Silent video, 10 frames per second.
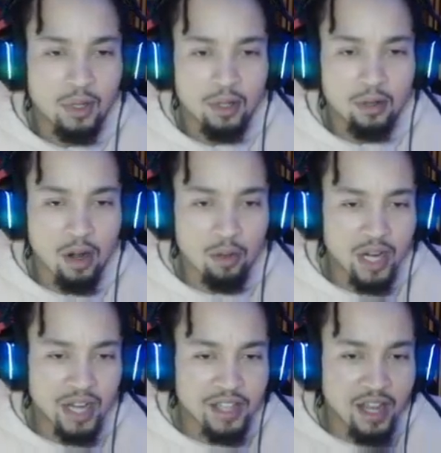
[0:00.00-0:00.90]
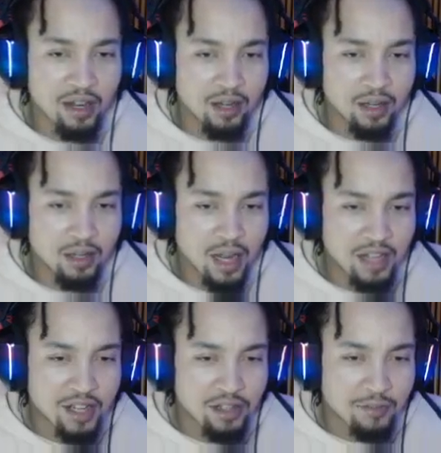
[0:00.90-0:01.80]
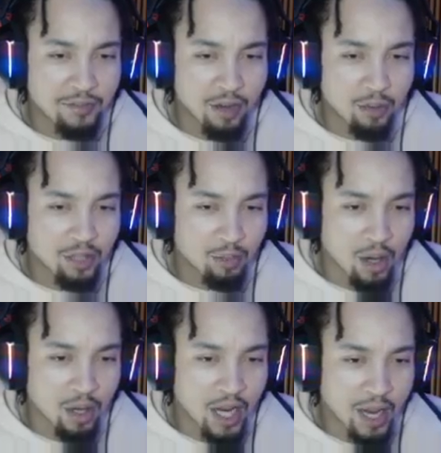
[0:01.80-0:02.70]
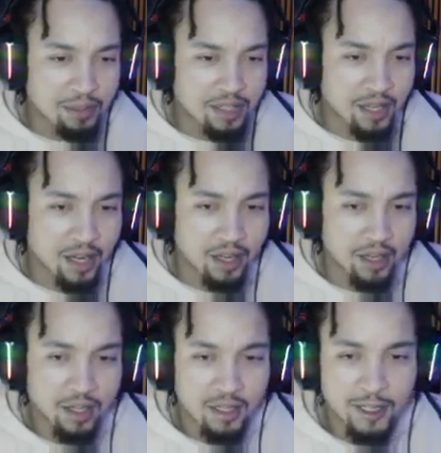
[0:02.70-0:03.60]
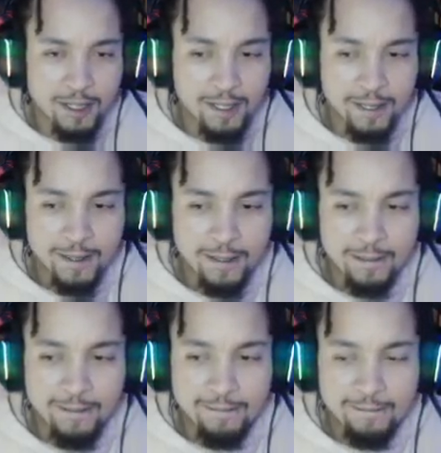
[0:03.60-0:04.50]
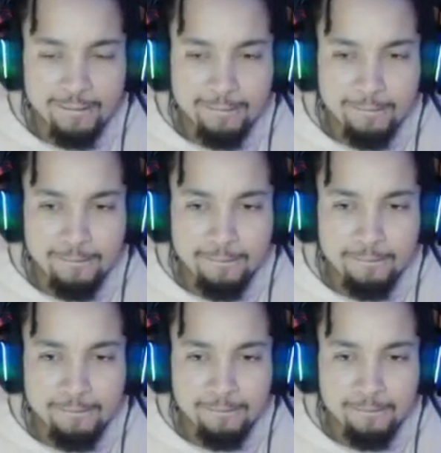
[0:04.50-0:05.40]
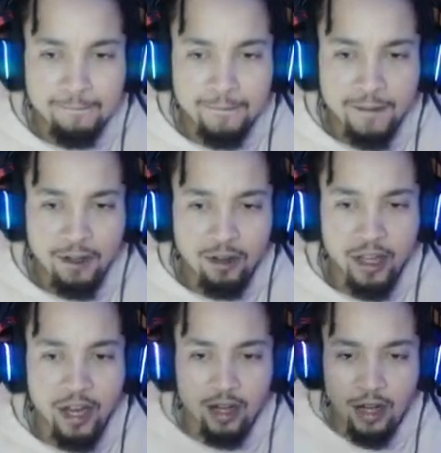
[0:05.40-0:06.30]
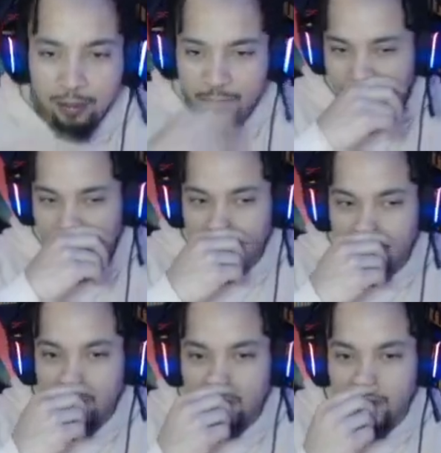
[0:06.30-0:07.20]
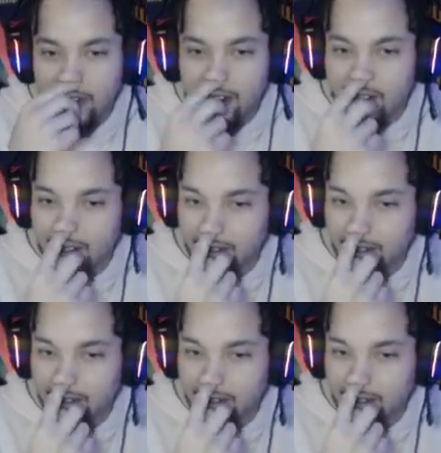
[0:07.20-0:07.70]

You heard what I said? I said you fuck with the wrong cops today. I don't care. You don't care? I'm gonna show you you don't care.